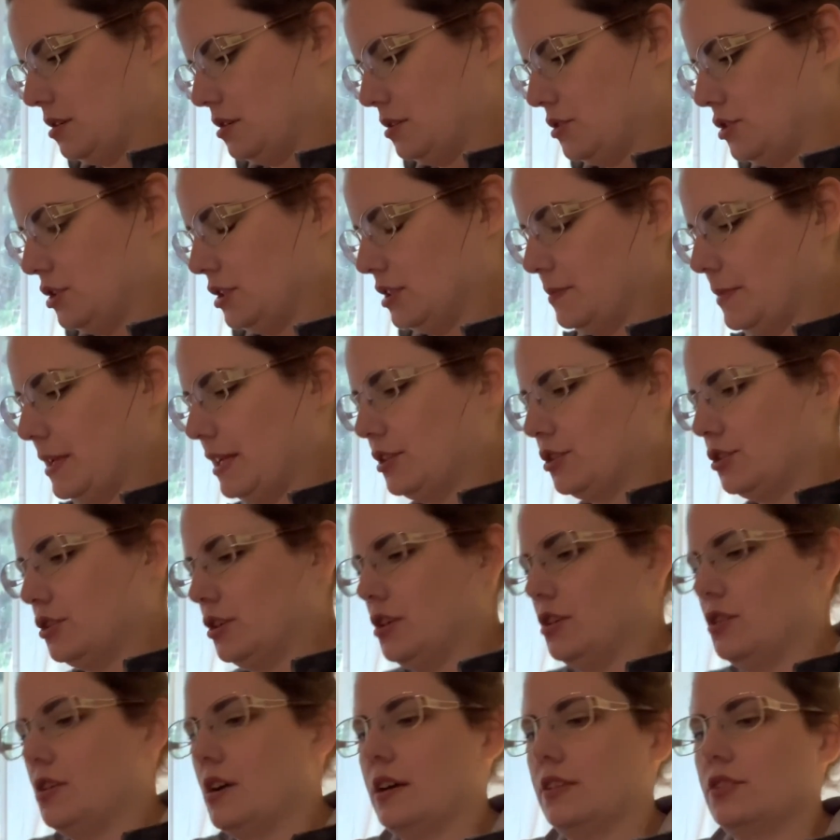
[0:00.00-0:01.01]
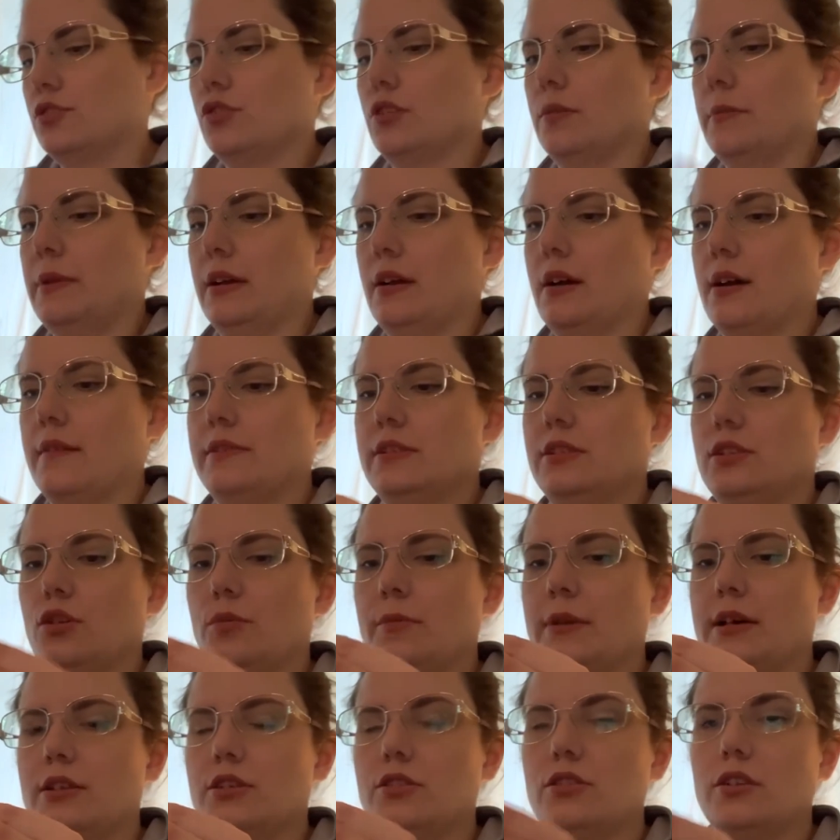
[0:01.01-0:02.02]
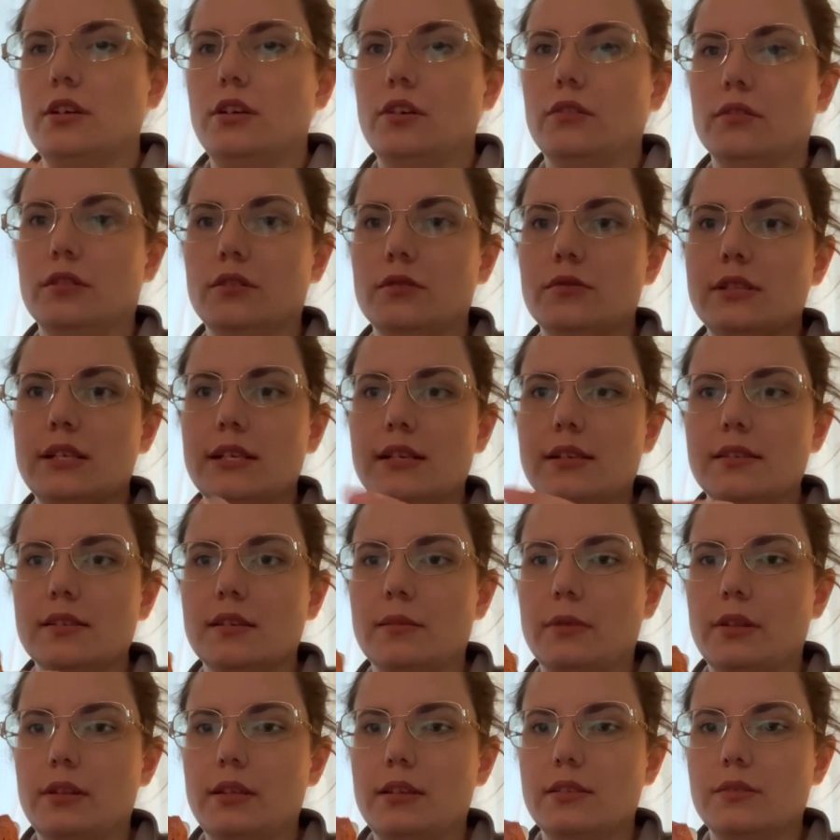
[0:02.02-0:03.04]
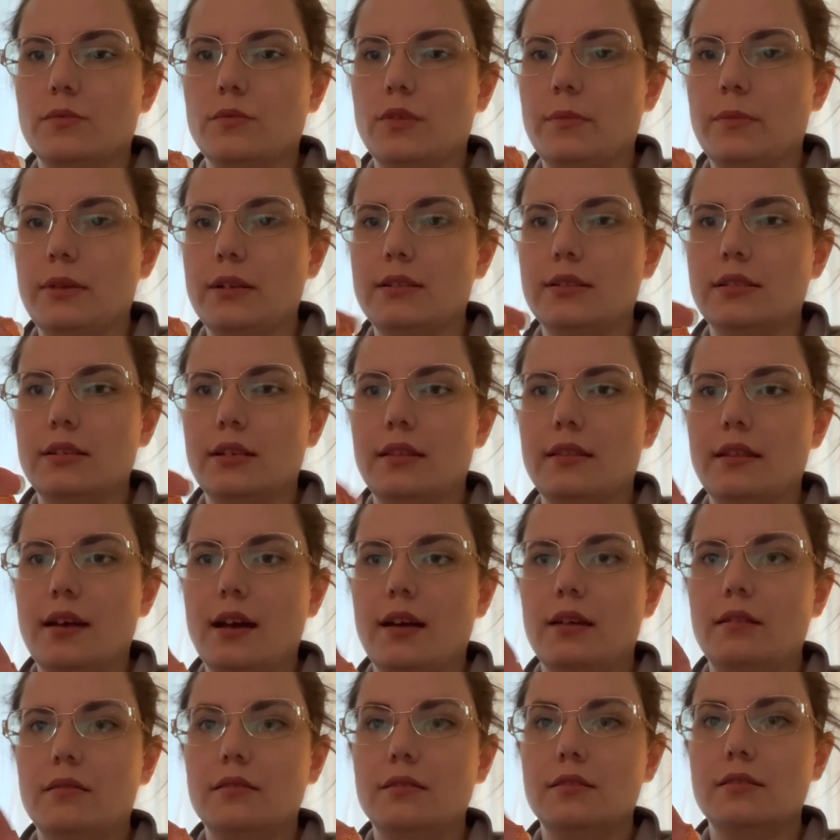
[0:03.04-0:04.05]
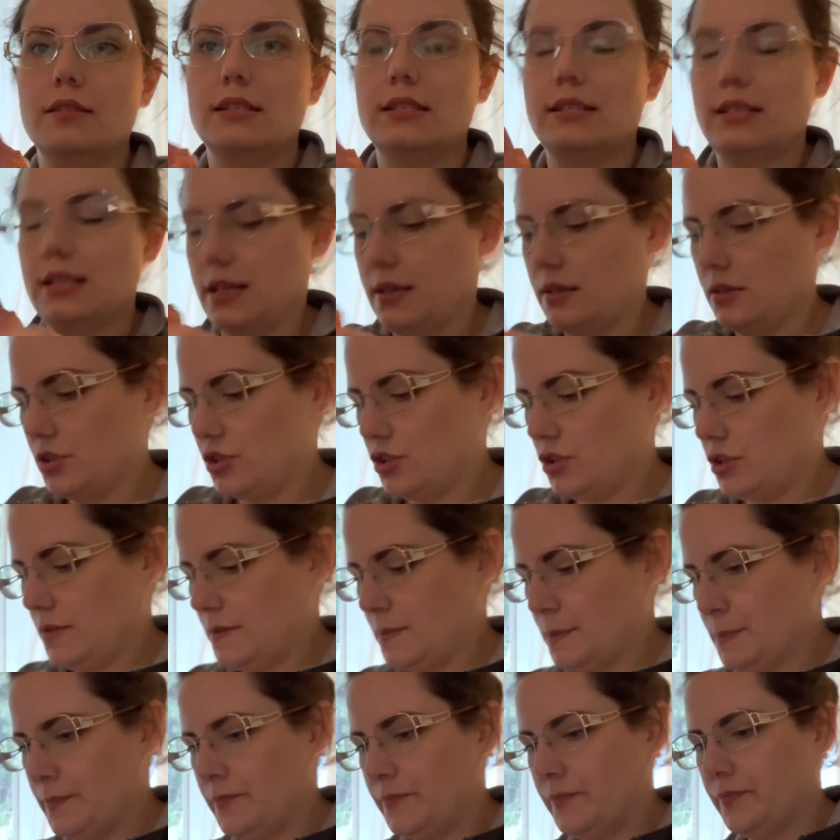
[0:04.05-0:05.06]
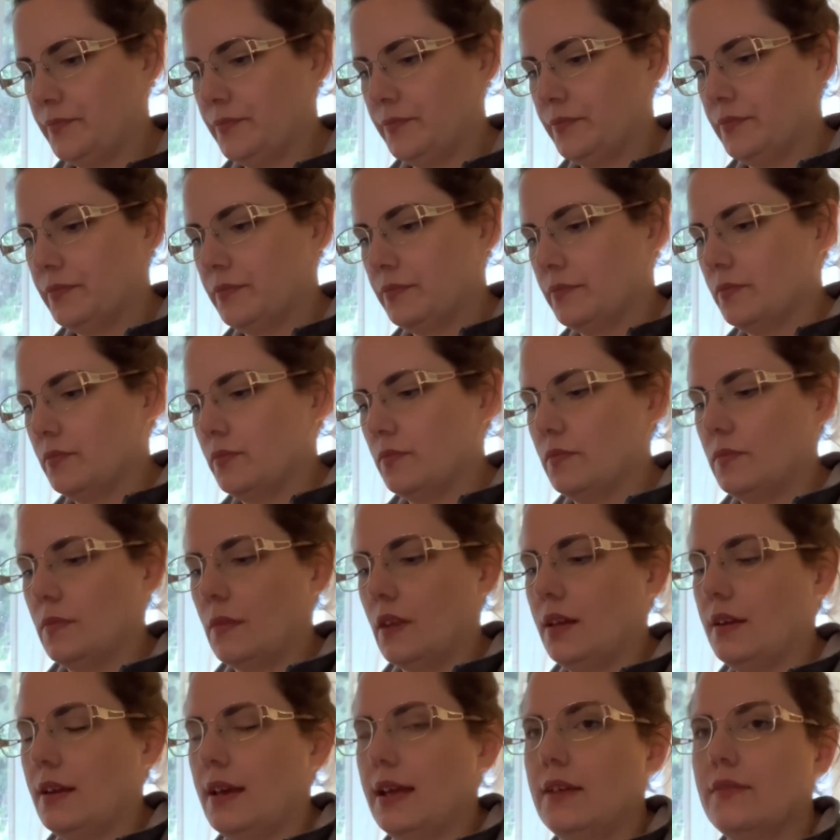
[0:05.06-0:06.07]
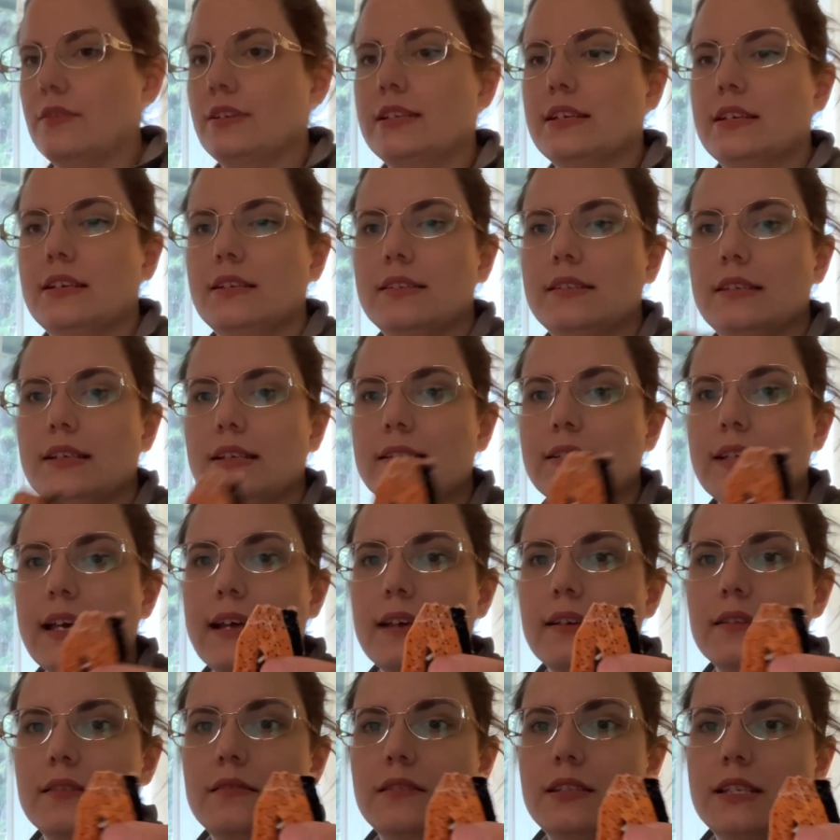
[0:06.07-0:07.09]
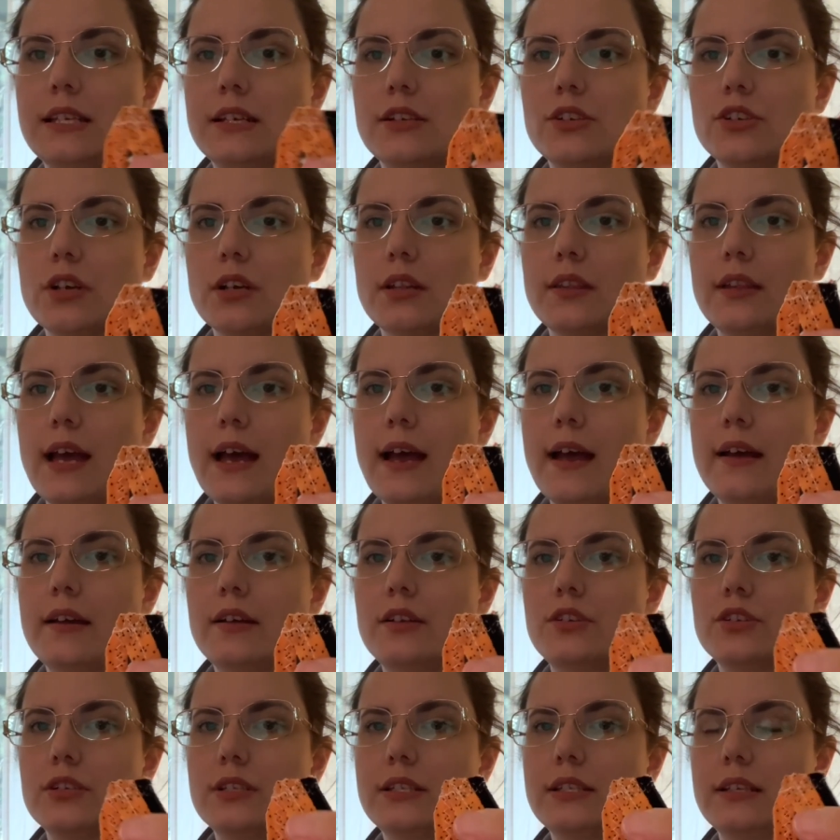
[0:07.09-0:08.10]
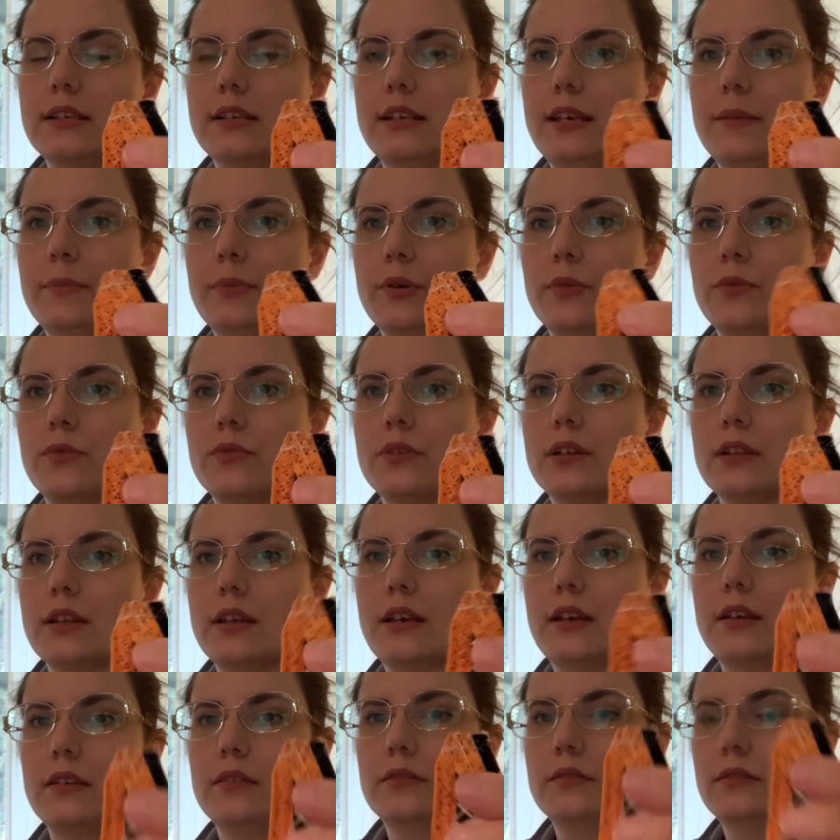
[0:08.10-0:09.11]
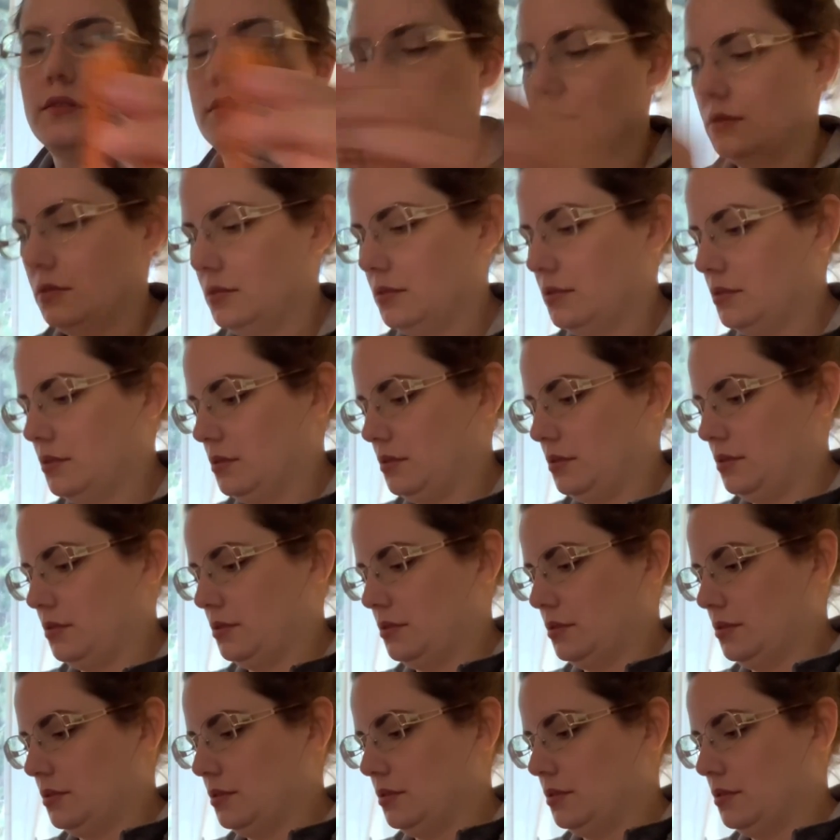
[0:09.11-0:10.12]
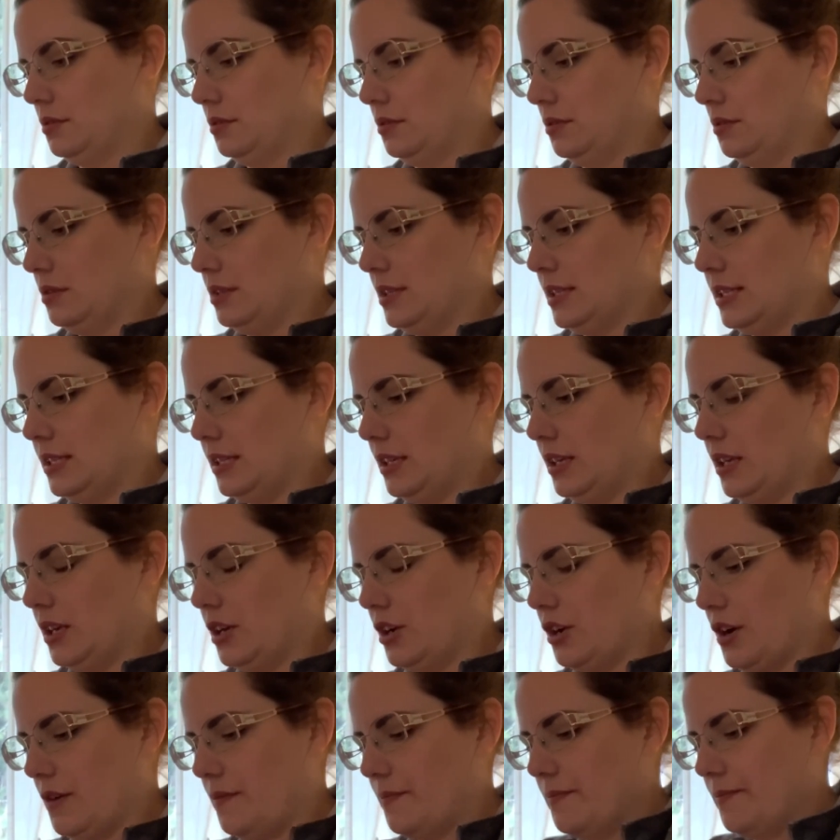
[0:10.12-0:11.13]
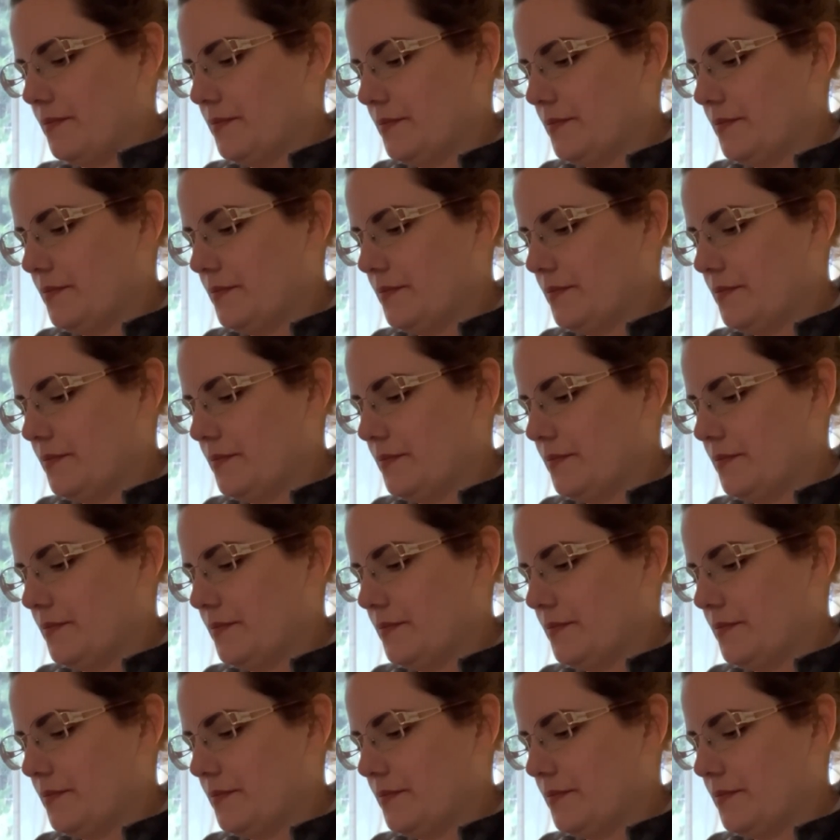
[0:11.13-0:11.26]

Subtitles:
Just make sure you're not trimming off so much that you're losing some of these ribbons in that stitch. And I even did a zigzag stitch on that just to keep it really secure.